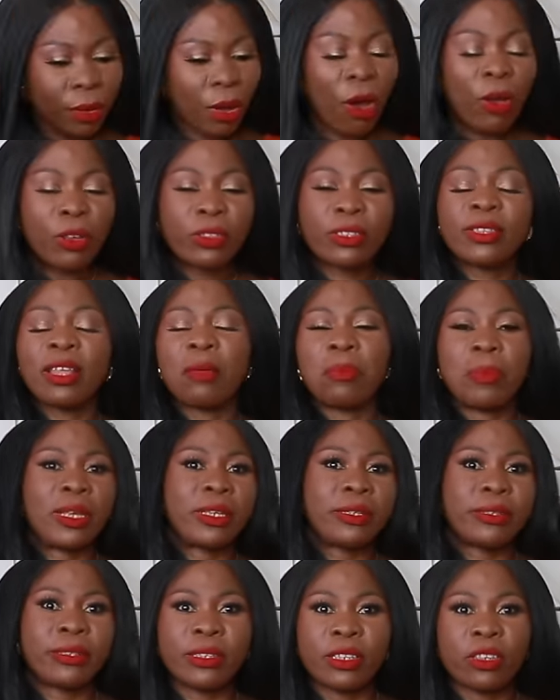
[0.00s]
us the
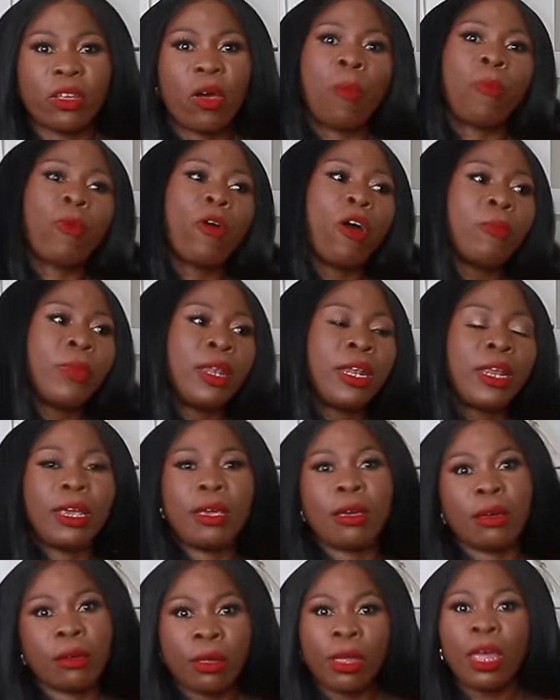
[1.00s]
best this upcoming
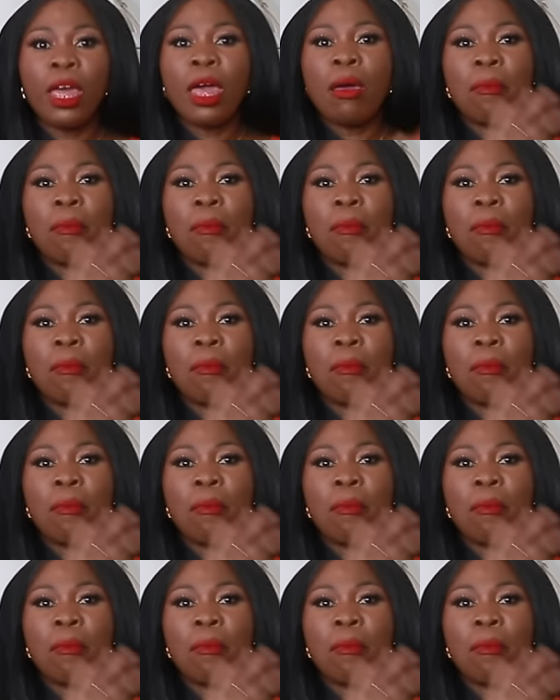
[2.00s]
year.